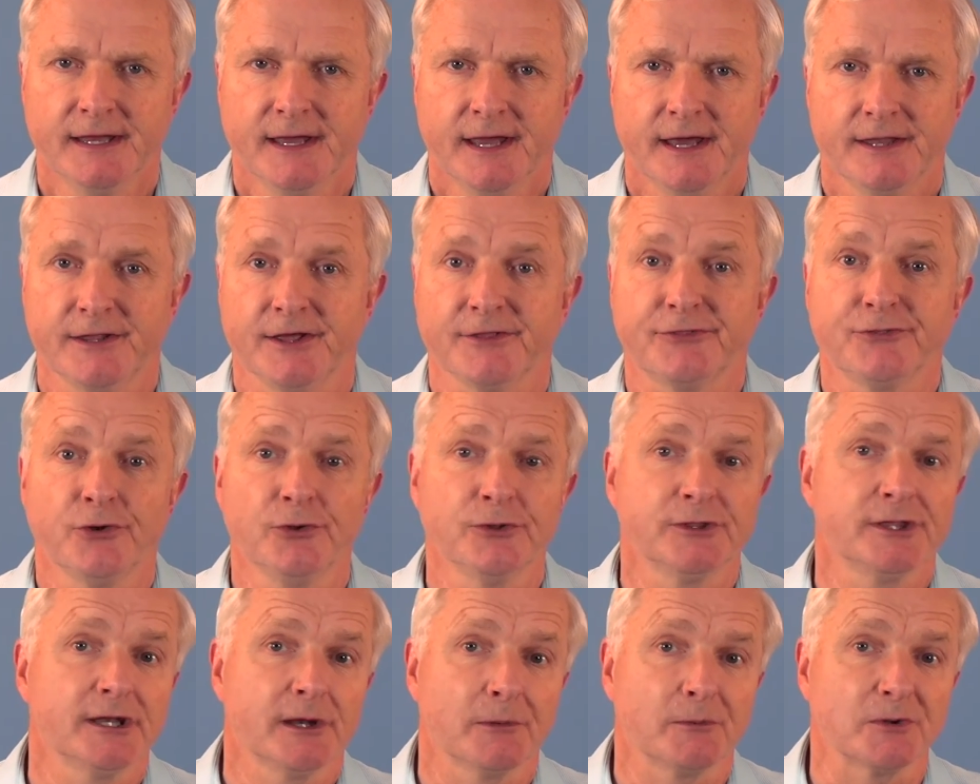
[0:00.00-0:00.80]
and I
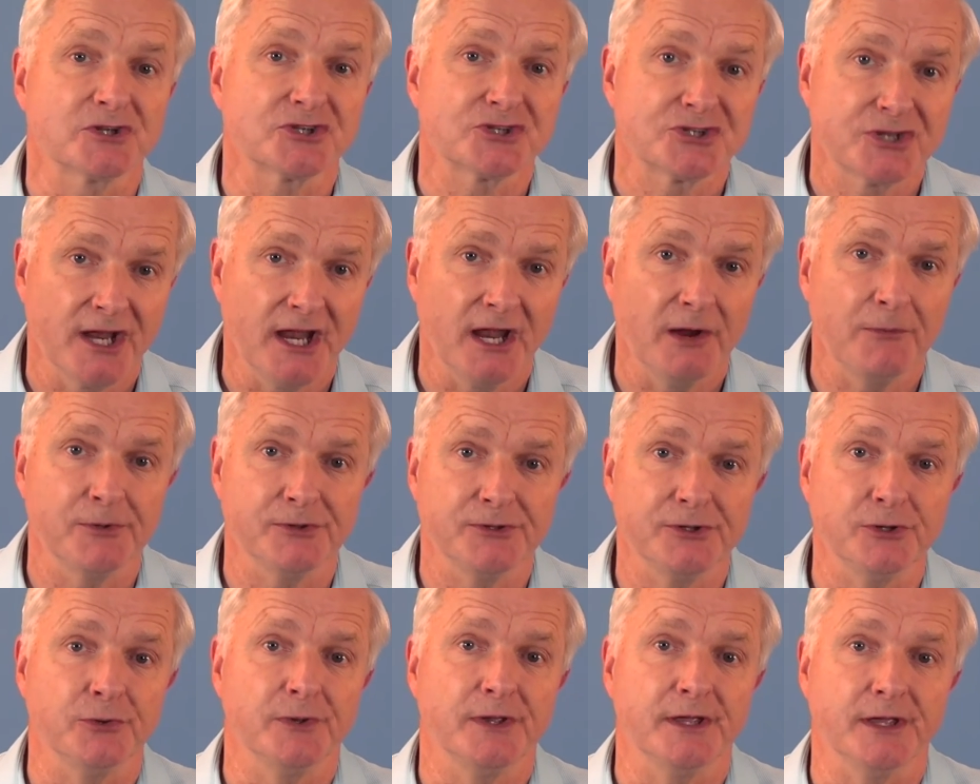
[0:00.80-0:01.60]
thought that I would share
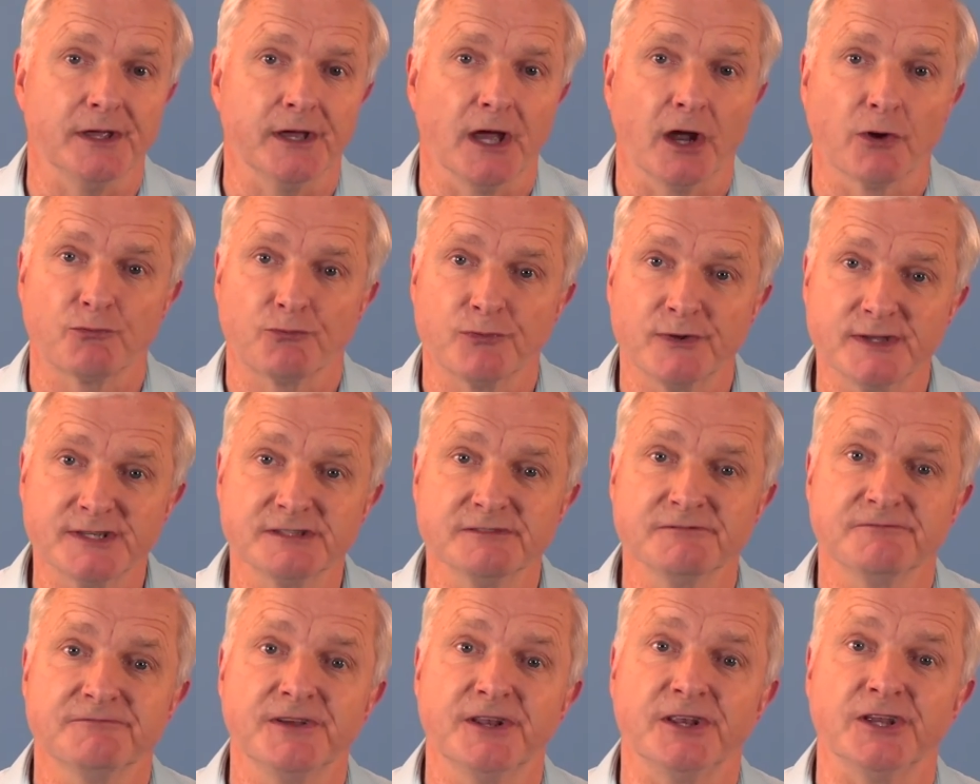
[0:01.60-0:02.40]
with you here a
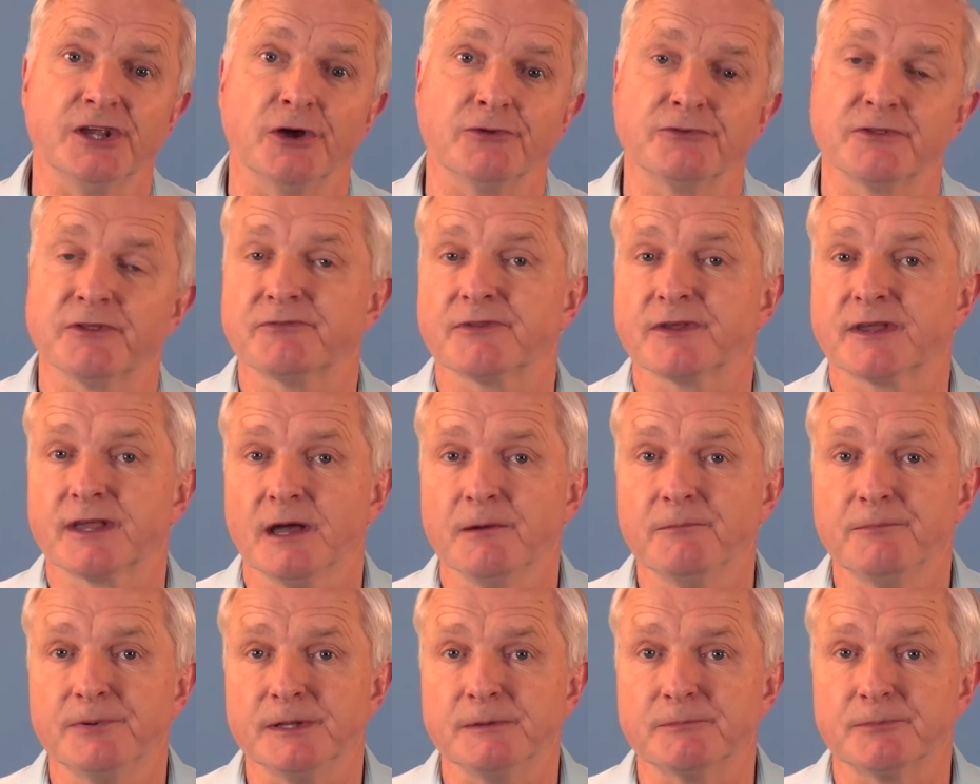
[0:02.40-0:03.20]
recent video that the
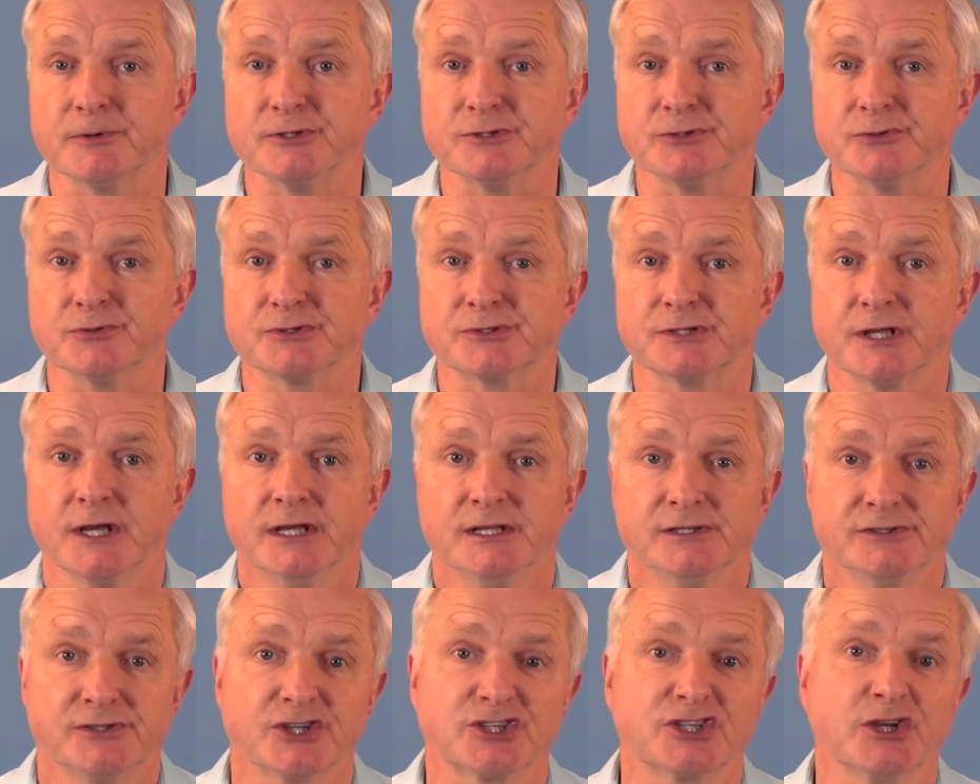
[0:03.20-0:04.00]
company produced
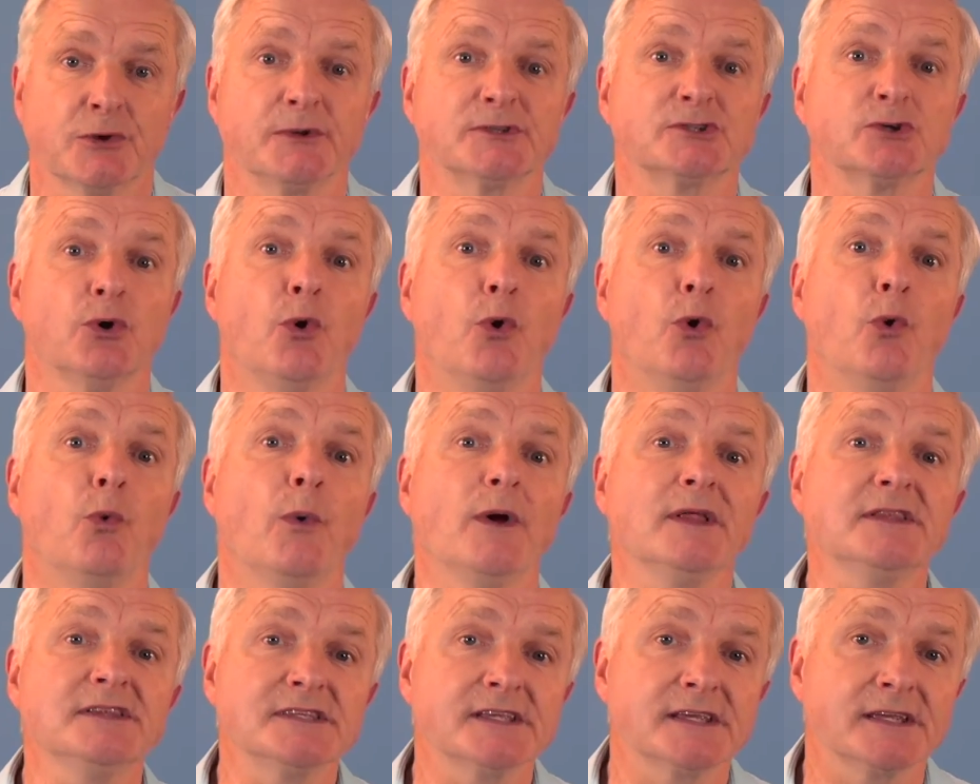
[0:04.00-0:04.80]
to show us all
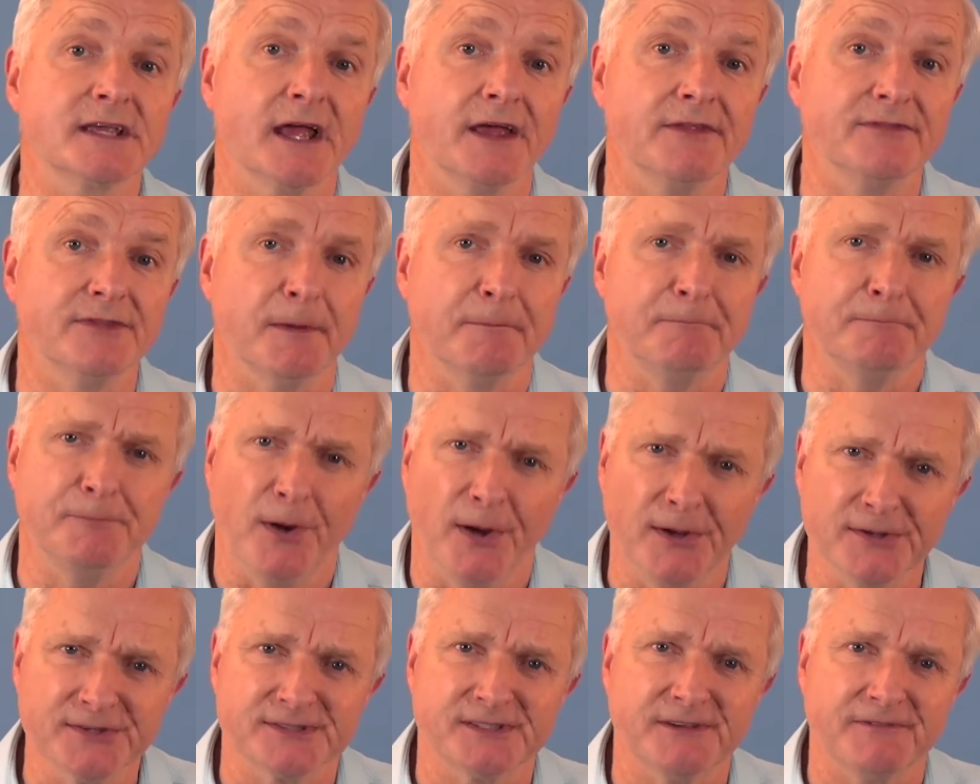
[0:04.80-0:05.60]
once again the
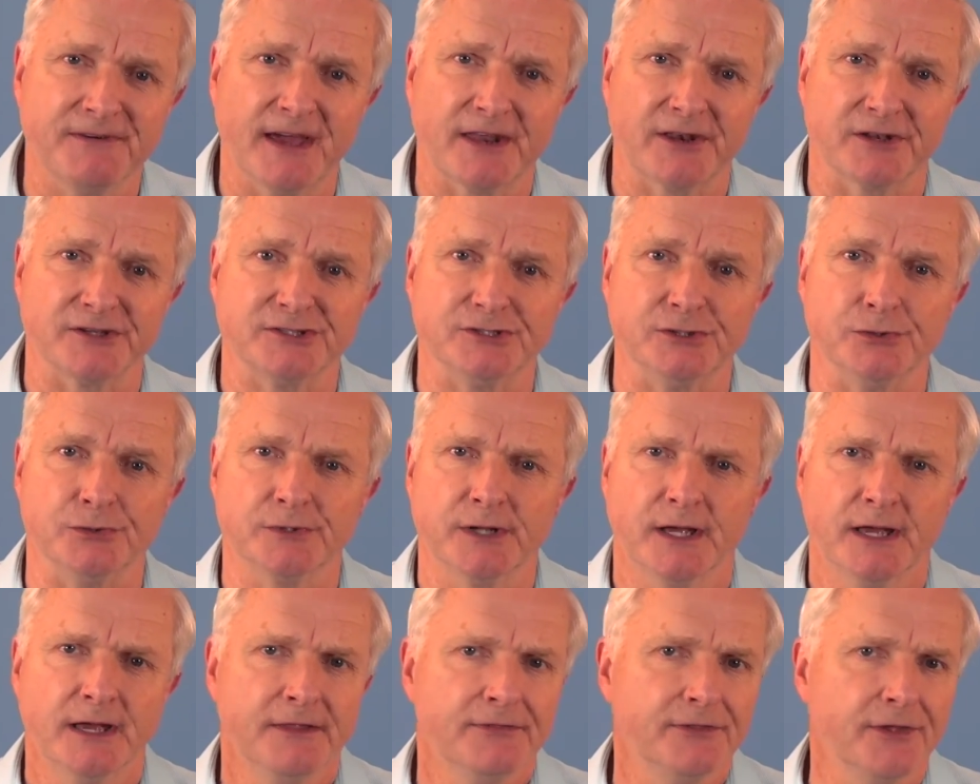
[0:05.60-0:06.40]
positive
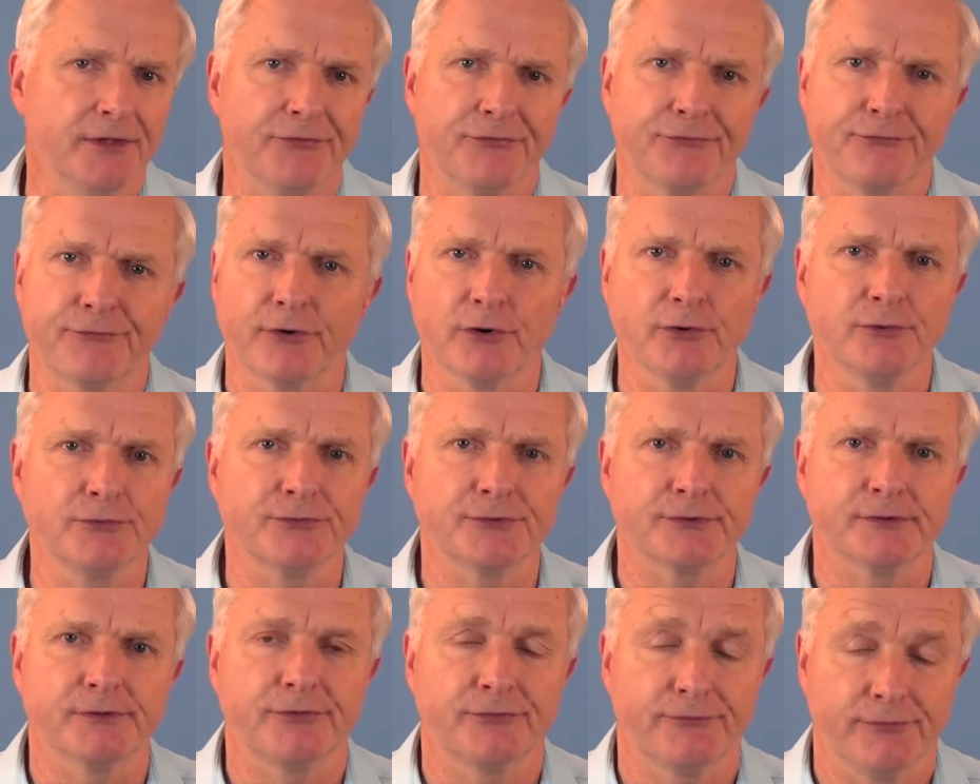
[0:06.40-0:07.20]
attitude that
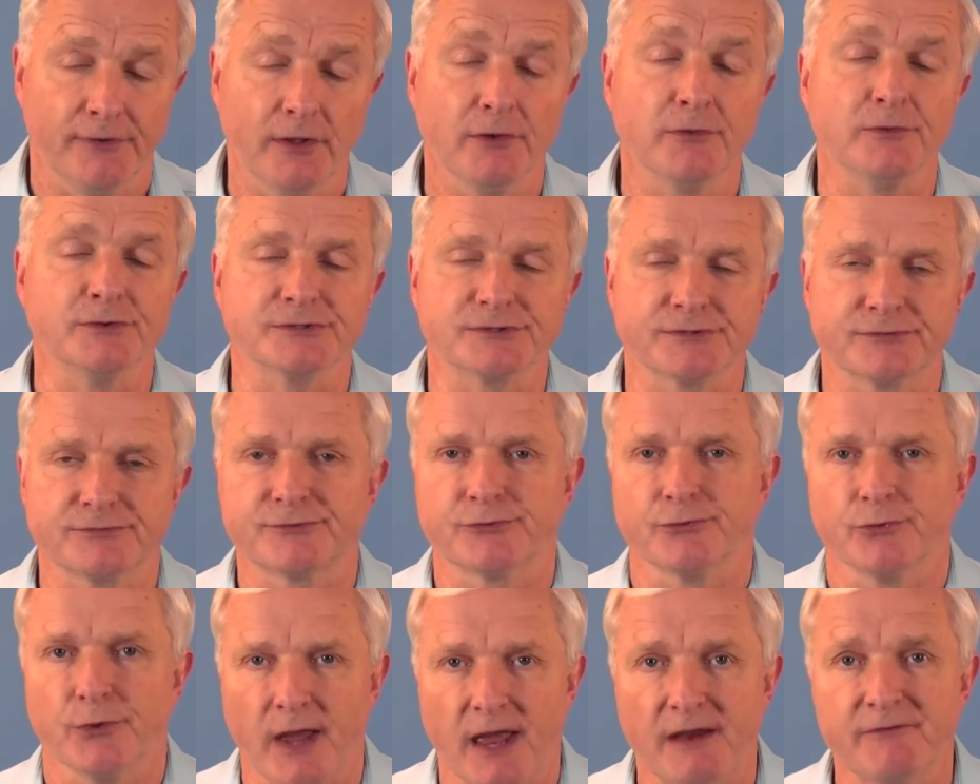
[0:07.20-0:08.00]
throws, flows
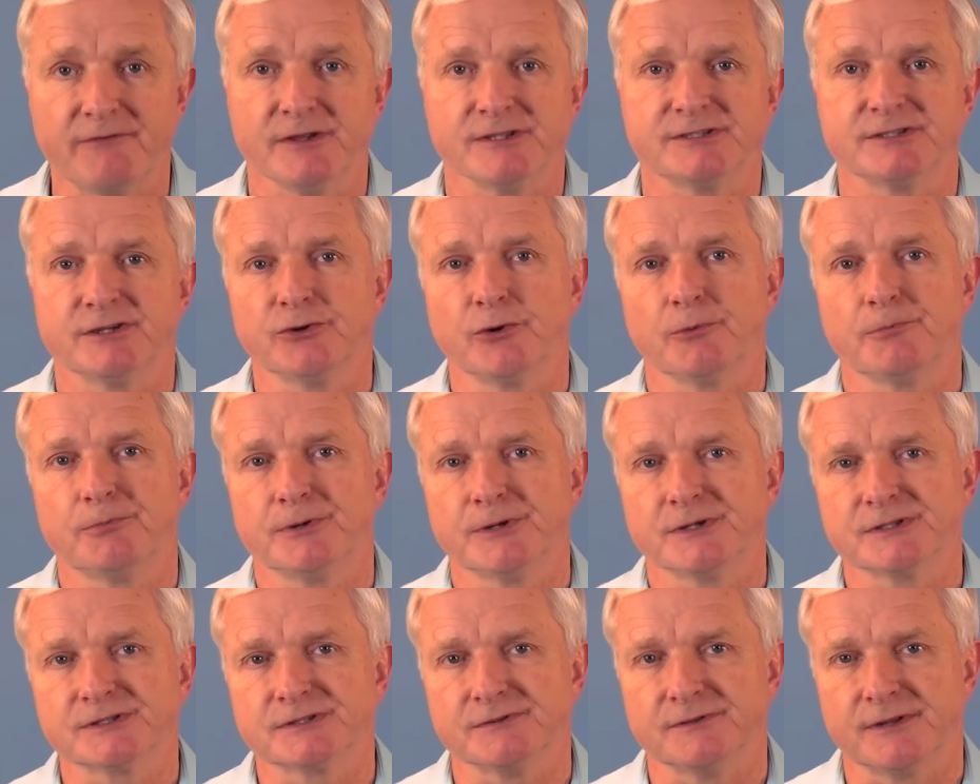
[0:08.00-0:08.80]
through every single
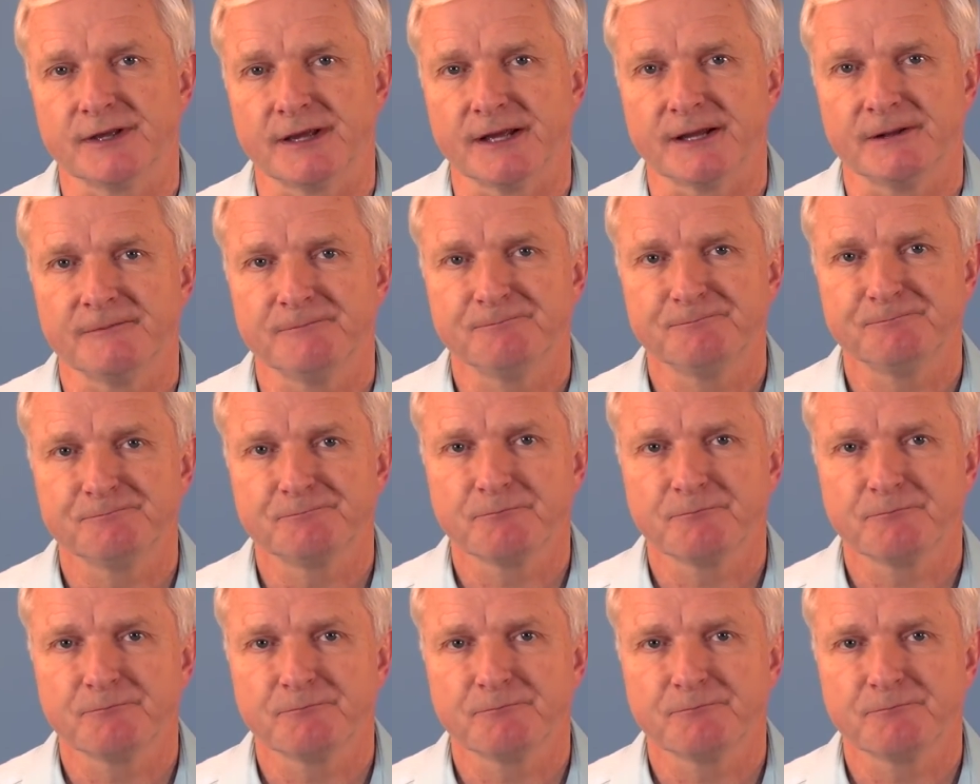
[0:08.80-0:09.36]
person there.